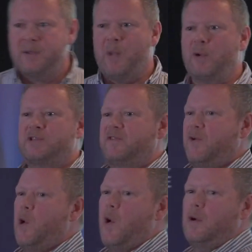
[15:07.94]
most of
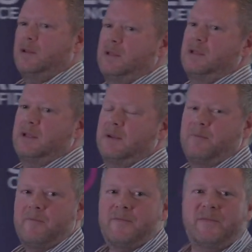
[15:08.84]
all,
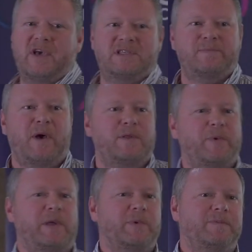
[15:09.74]
it's about the
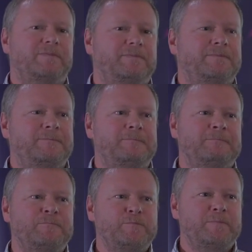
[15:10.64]
people.
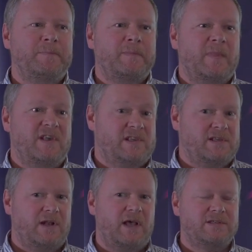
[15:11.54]
This is
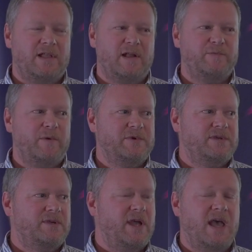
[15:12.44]
the last slide, I
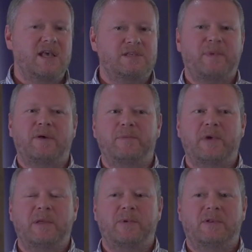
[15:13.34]
promise you. It is about the
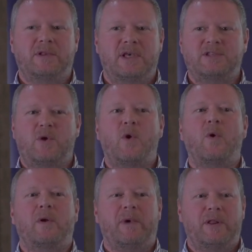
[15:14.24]
people. It's
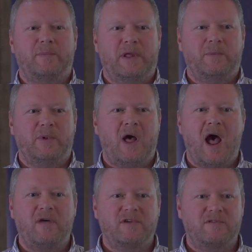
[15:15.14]
all about the people.
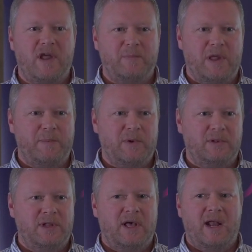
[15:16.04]
Hiring great
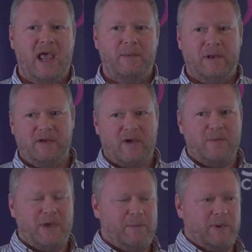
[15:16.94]
people, enabling
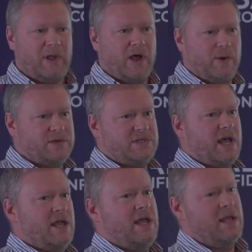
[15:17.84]
great people. I always
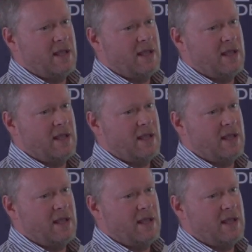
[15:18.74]
say,